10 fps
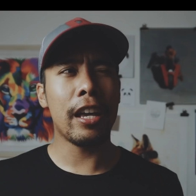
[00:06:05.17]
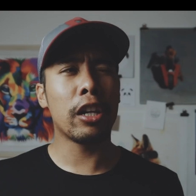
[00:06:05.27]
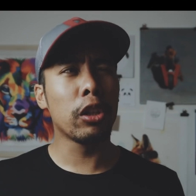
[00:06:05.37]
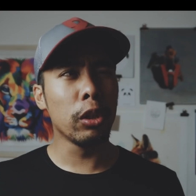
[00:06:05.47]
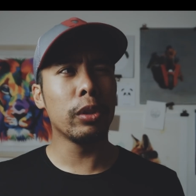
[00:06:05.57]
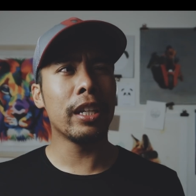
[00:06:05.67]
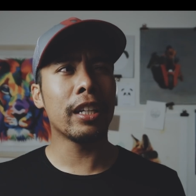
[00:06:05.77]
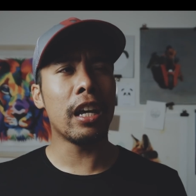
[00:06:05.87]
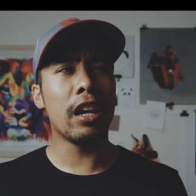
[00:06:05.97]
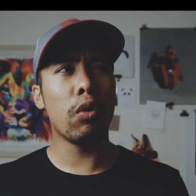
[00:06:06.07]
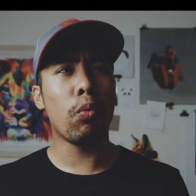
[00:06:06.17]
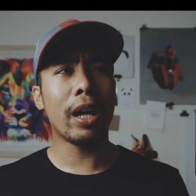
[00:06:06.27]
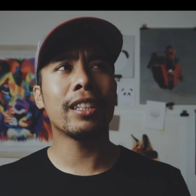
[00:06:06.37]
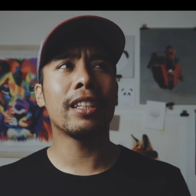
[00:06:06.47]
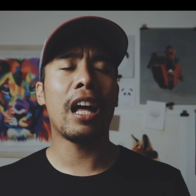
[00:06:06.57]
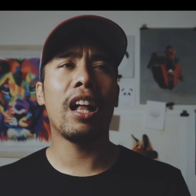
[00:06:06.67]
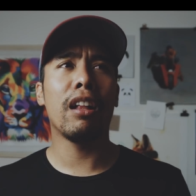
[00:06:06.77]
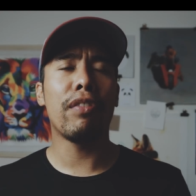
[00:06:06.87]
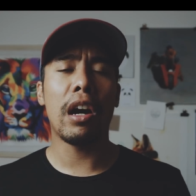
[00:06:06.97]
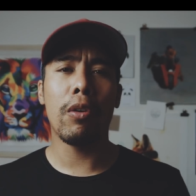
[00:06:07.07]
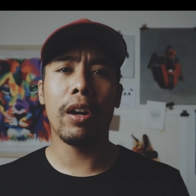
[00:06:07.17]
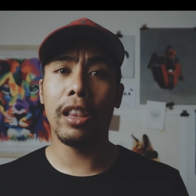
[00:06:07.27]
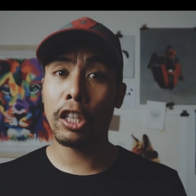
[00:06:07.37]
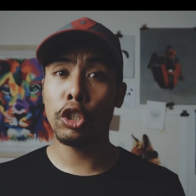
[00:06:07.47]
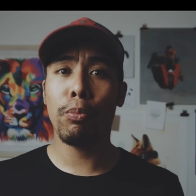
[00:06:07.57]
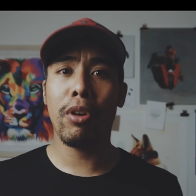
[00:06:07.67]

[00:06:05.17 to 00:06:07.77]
including a 1.5 hour lunch